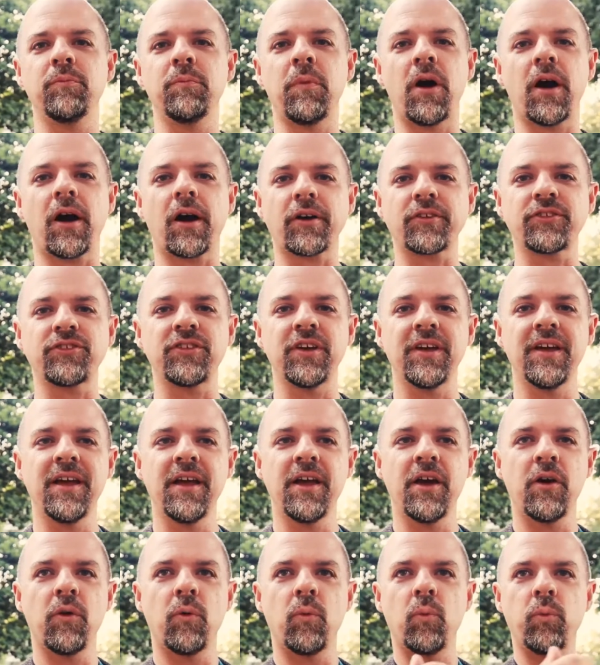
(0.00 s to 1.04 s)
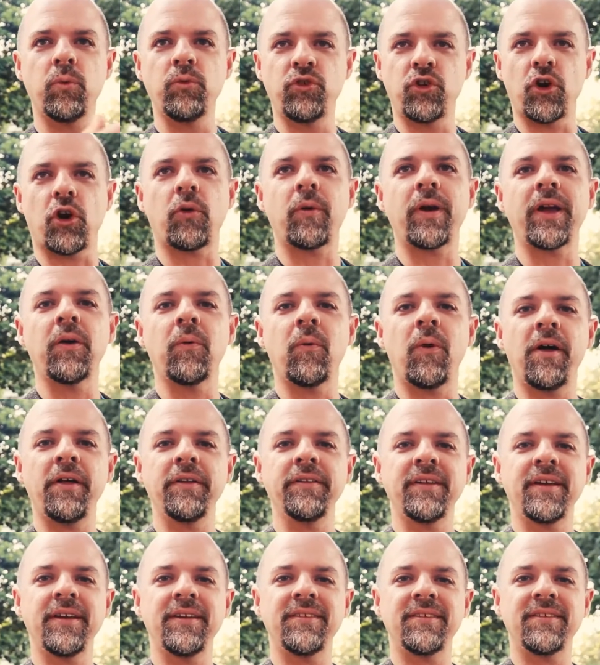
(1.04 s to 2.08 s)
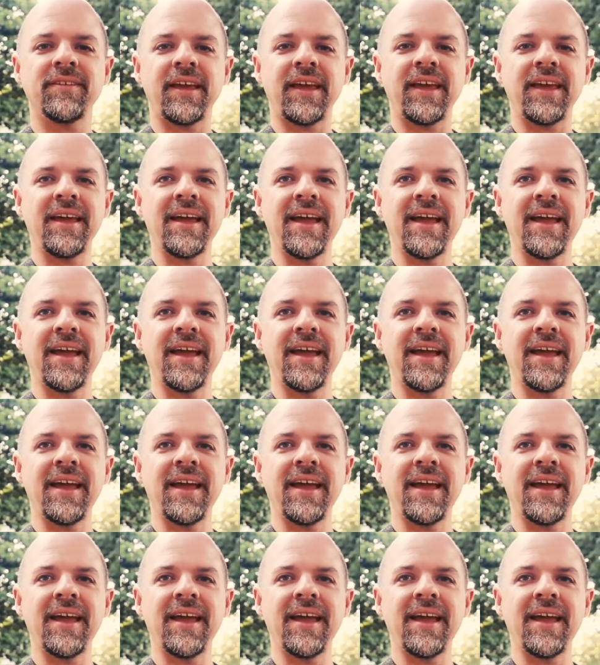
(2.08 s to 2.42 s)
marks during Walt Disney